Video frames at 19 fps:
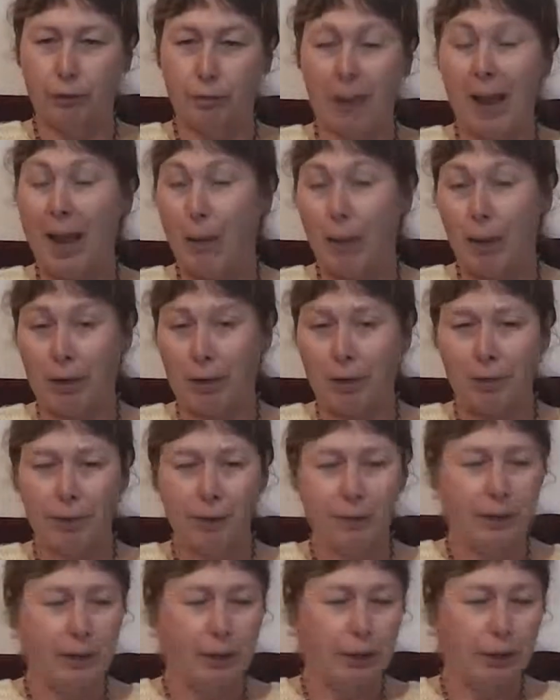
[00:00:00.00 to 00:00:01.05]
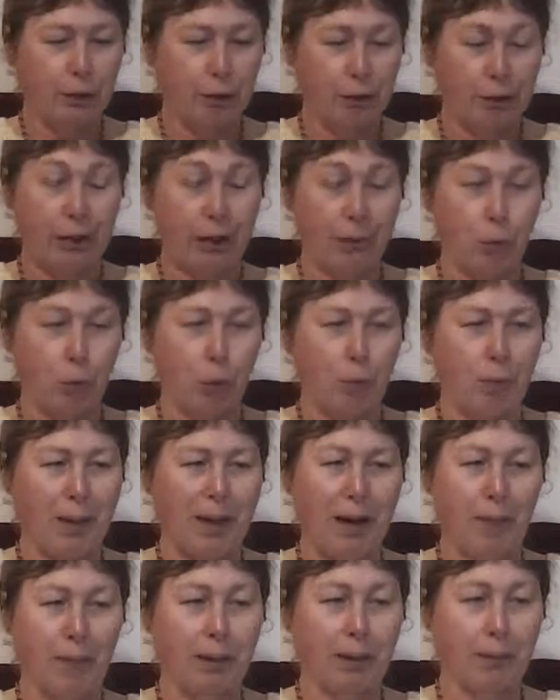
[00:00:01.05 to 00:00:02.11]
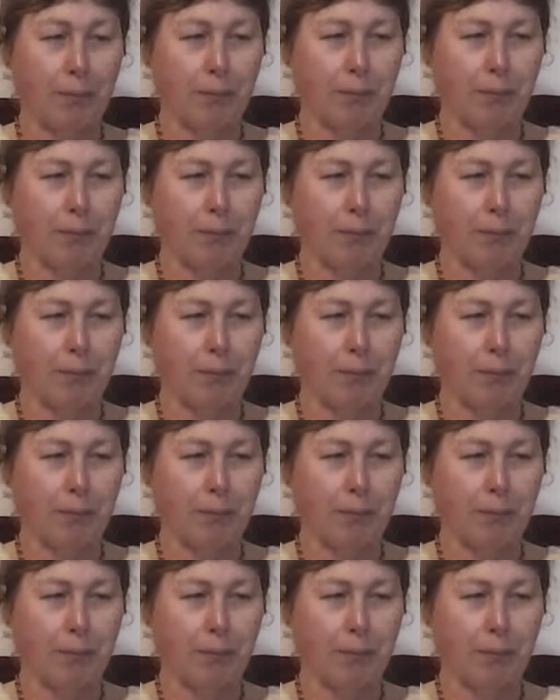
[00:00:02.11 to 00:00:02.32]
power. You're allowed more power.